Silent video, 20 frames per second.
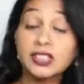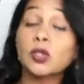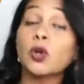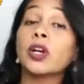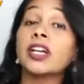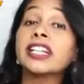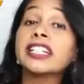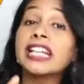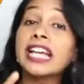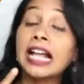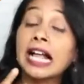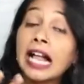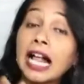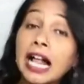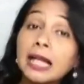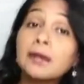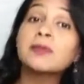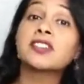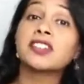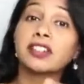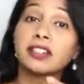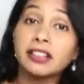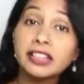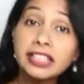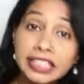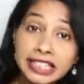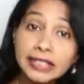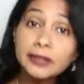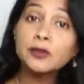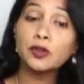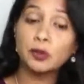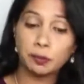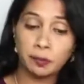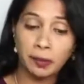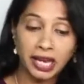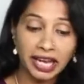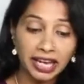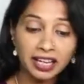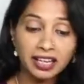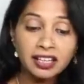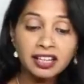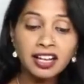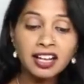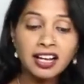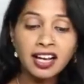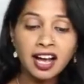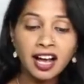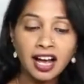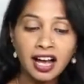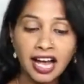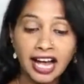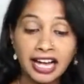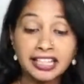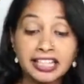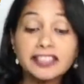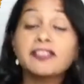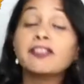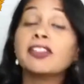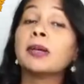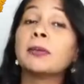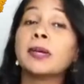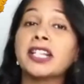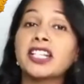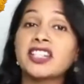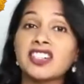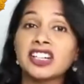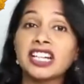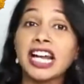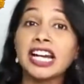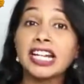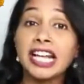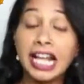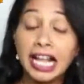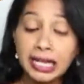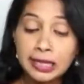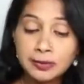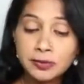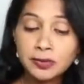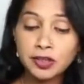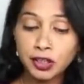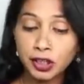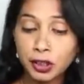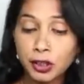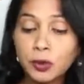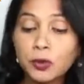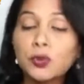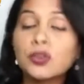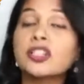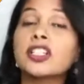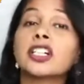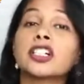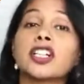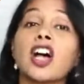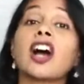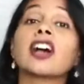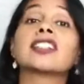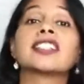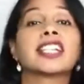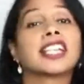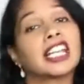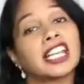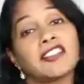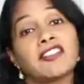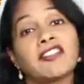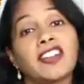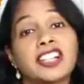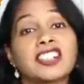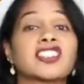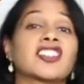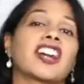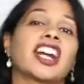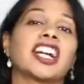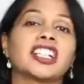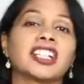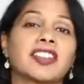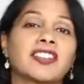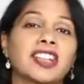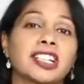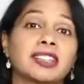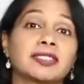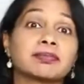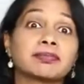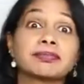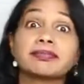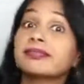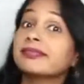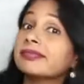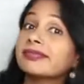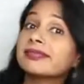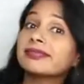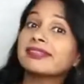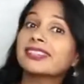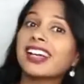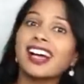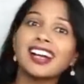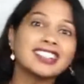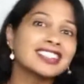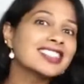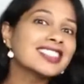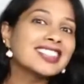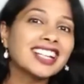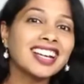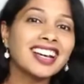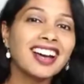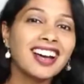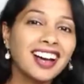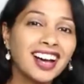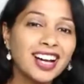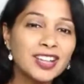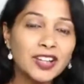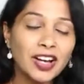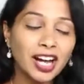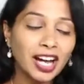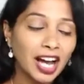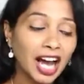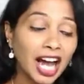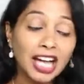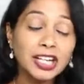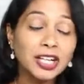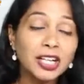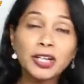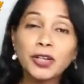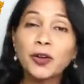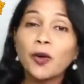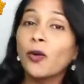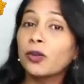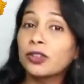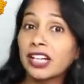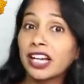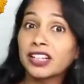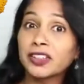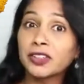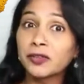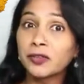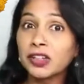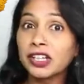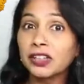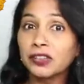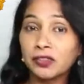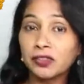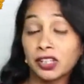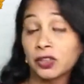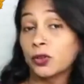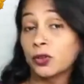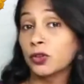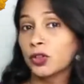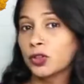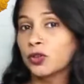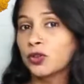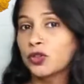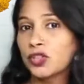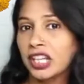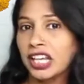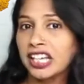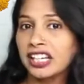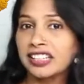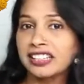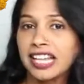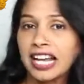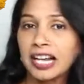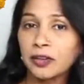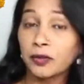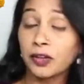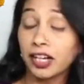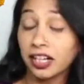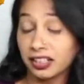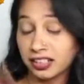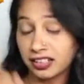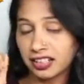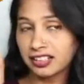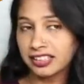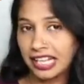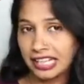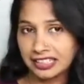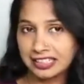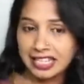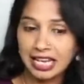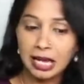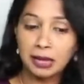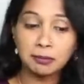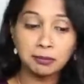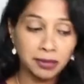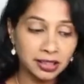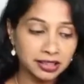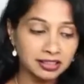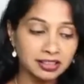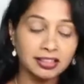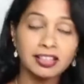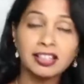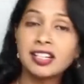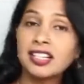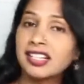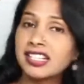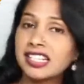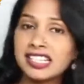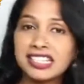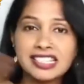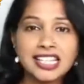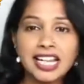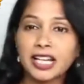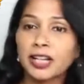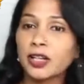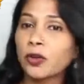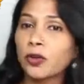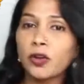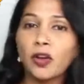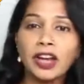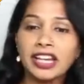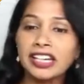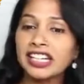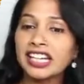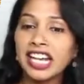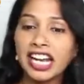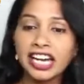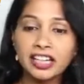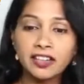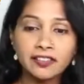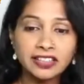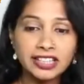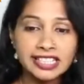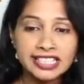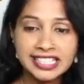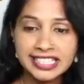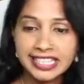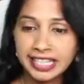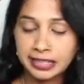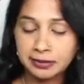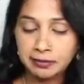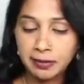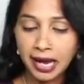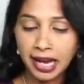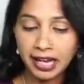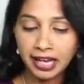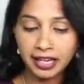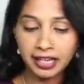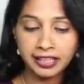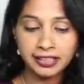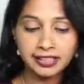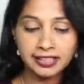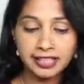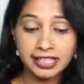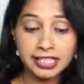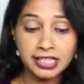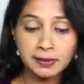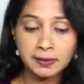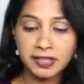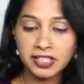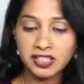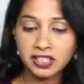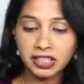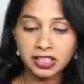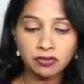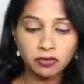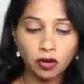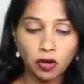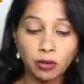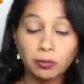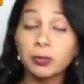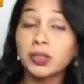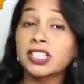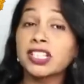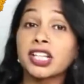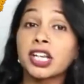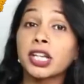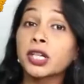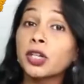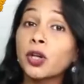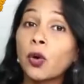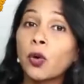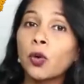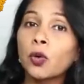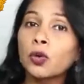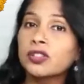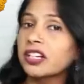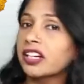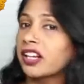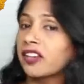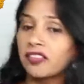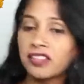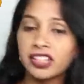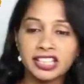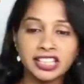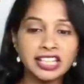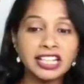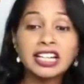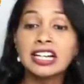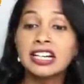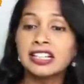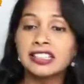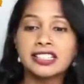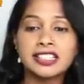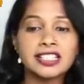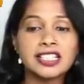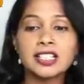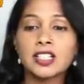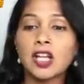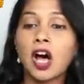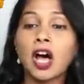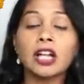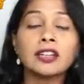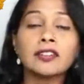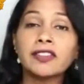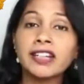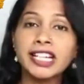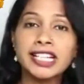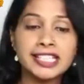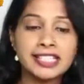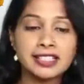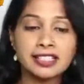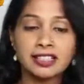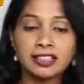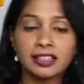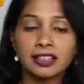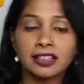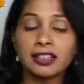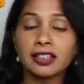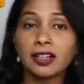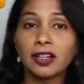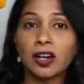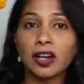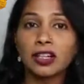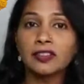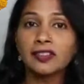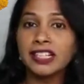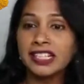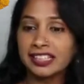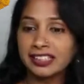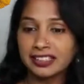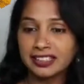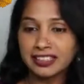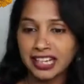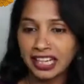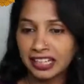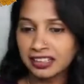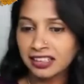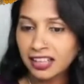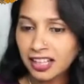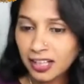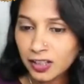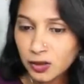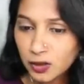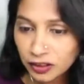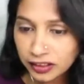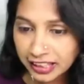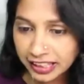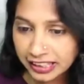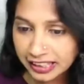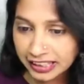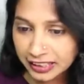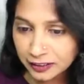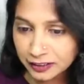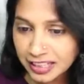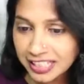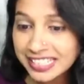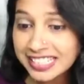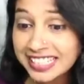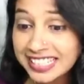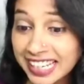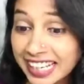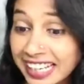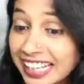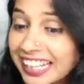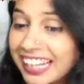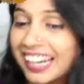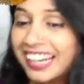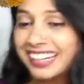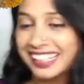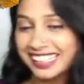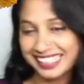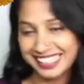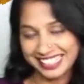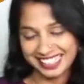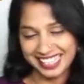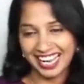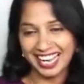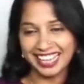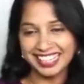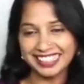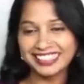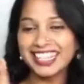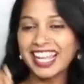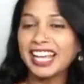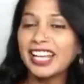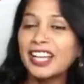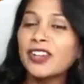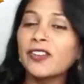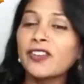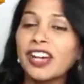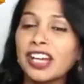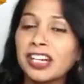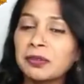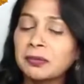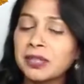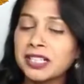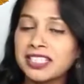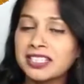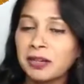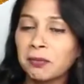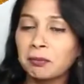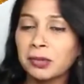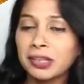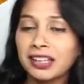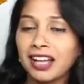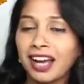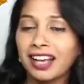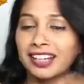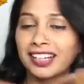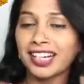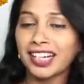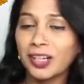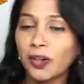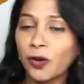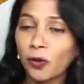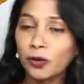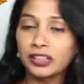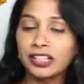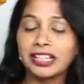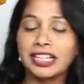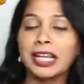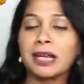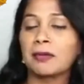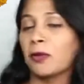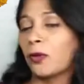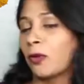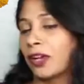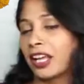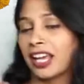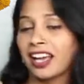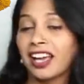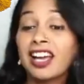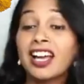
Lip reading: so it helps relieves pain and inflammation and helps reduce the toxic effects right away. And see, so I didn't know that we could use hing that way until that time, but since then, any kind of insect bites, and especially for mosquitoes and everything, this is always inside. So they leave the stinger inside. Thank you very much, Sampada. I didn't know the name. Okay,